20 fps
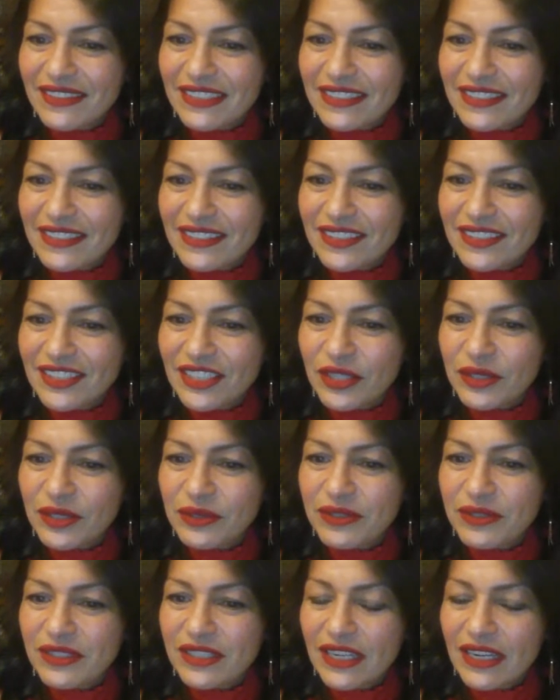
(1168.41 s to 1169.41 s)
It
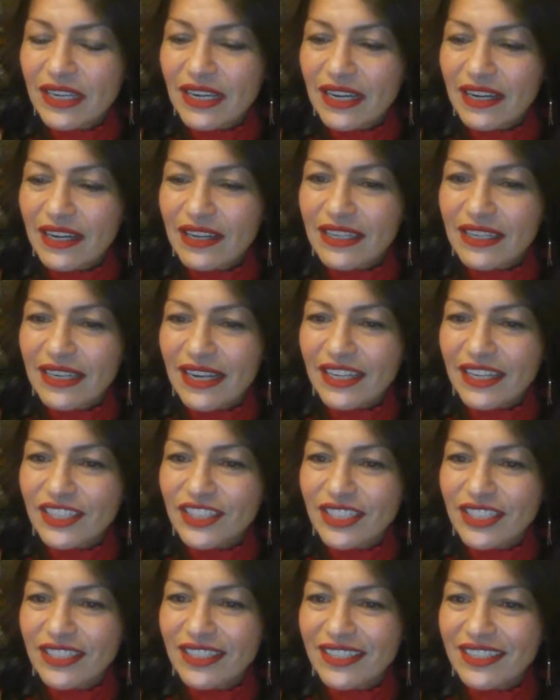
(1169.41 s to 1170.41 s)
shows
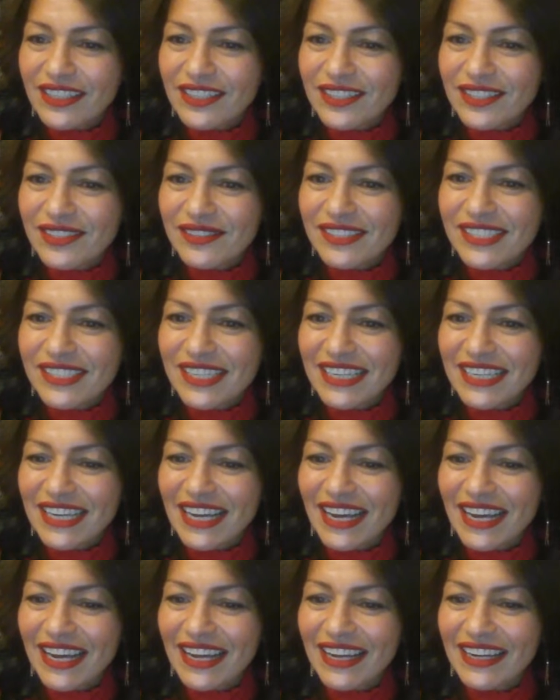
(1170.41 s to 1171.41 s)
connection issues
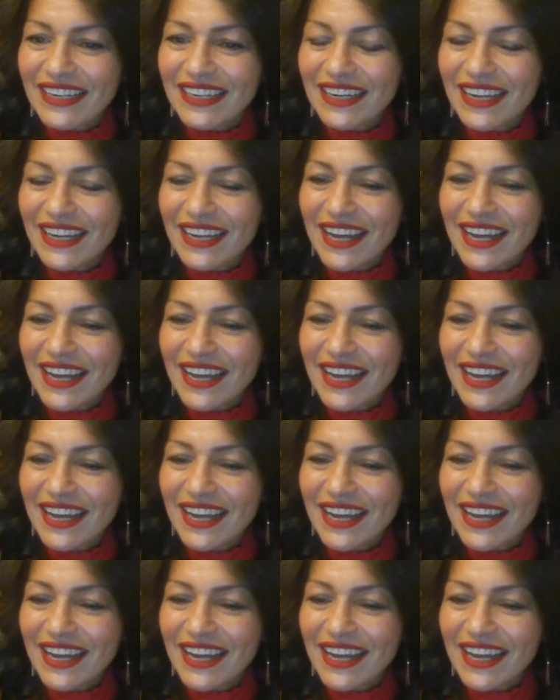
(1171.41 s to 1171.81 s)
again.